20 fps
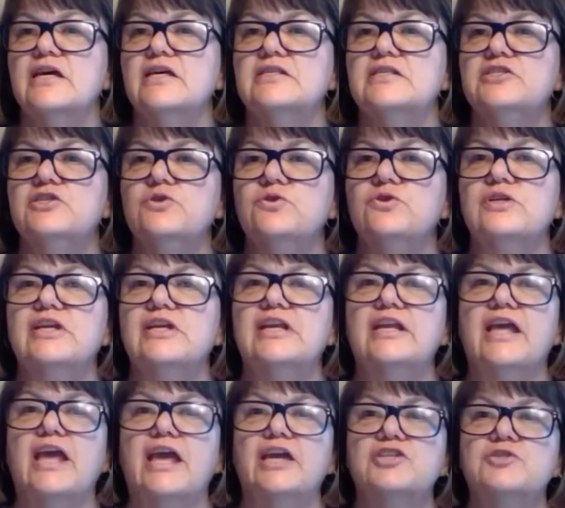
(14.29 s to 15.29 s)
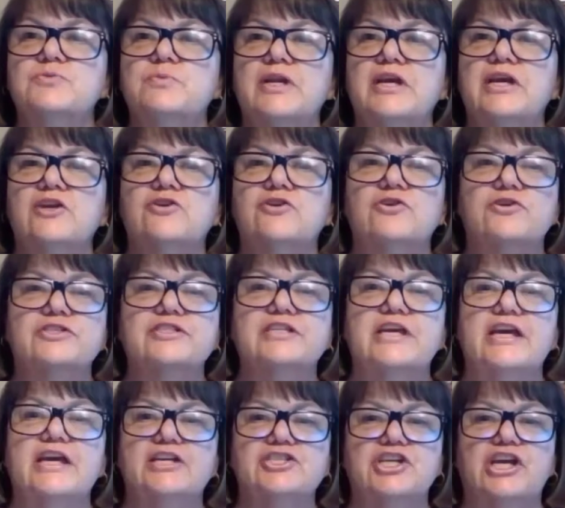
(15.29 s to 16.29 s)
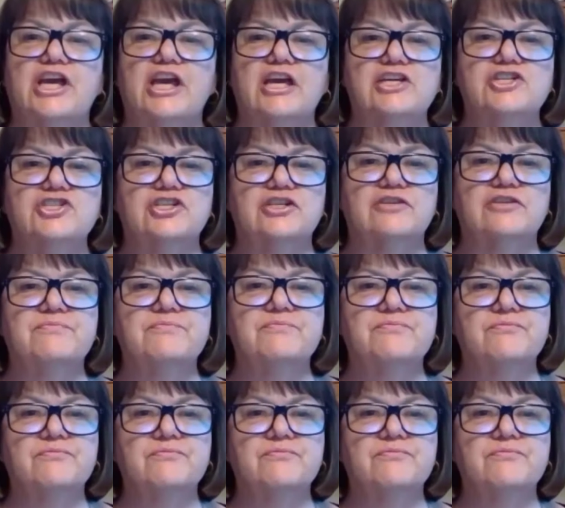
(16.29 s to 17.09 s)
student engagement in nursing education.